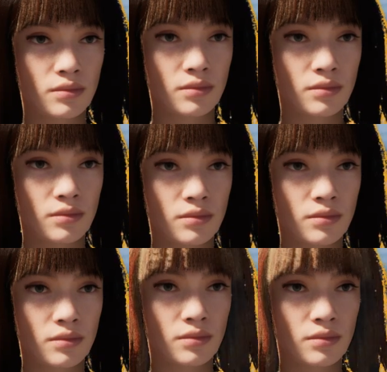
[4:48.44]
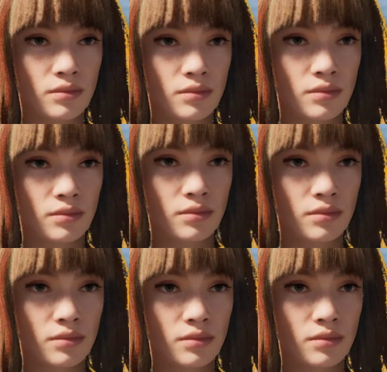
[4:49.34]

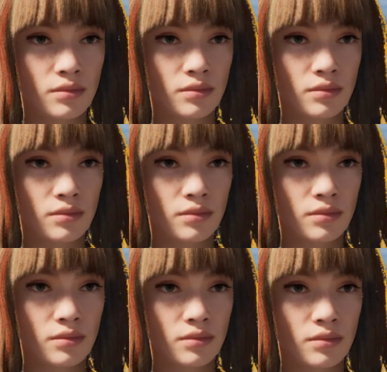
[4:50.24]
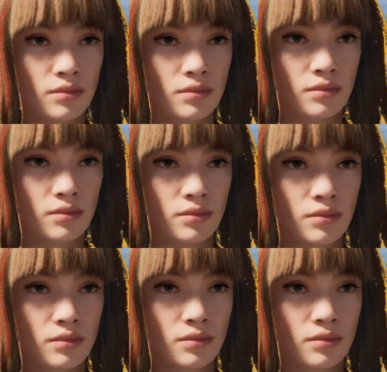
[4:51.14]
No one is speaking in this clip.